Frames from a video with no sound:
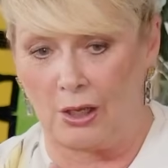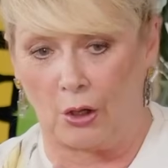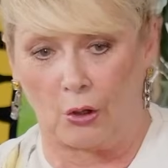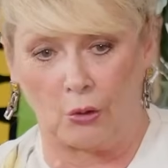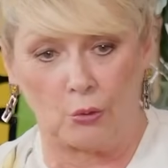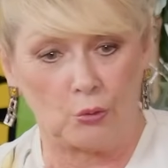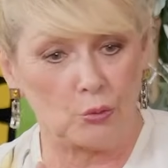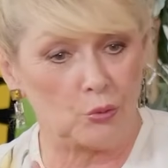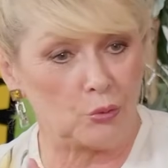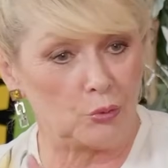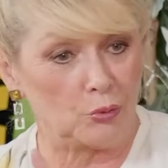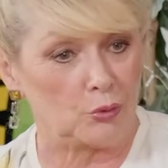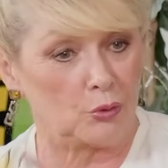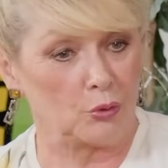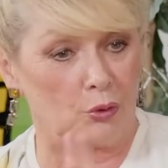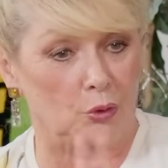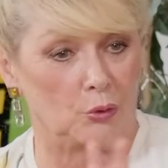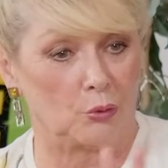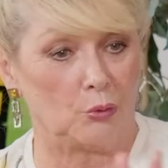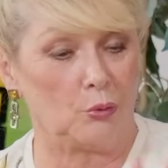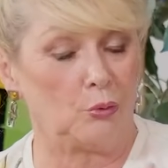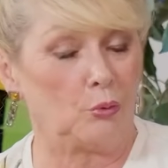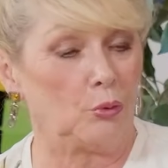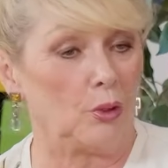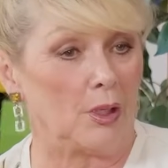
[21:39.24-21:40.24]
all
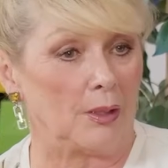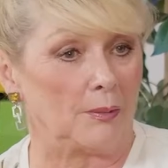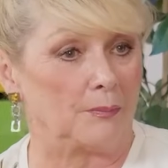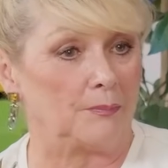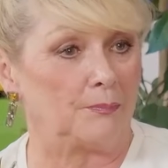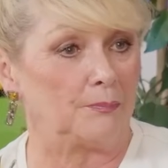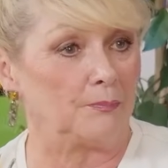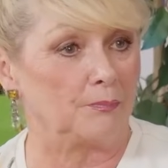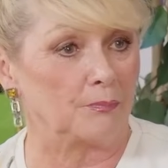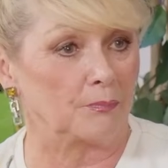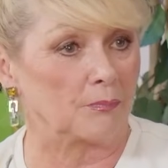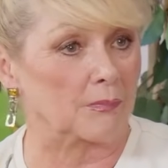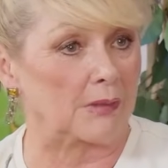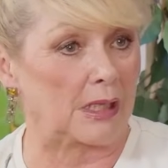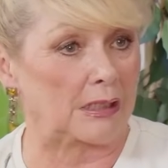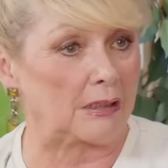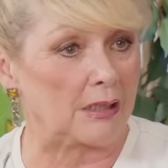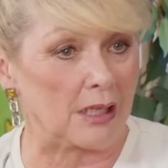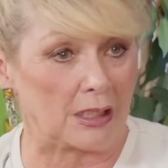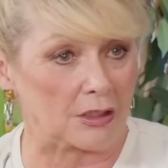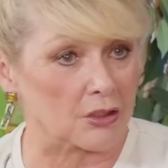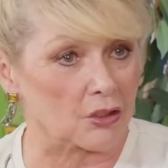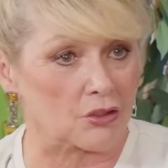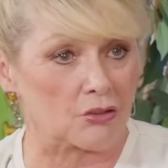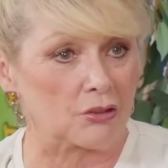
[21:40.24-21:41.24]
all um,
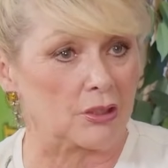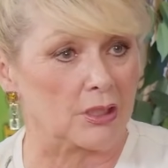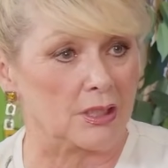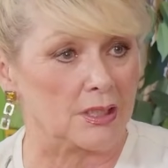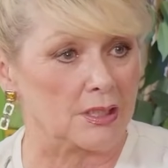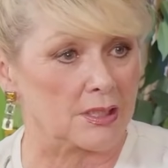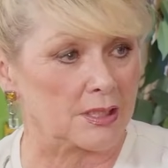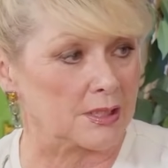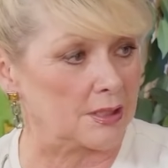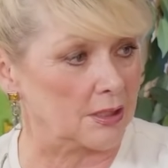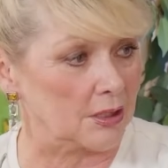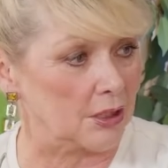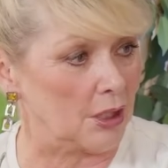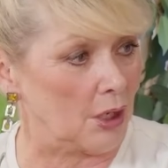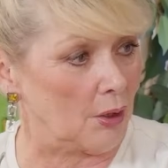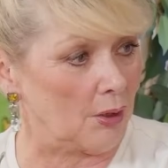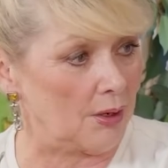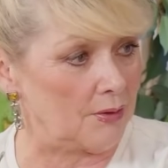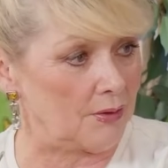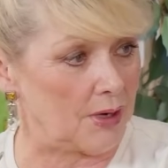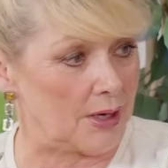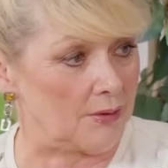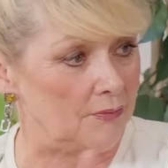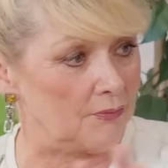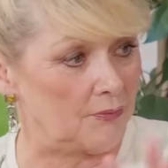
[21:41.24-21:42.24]
countries, you
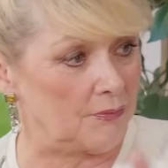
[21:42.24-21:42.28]
know,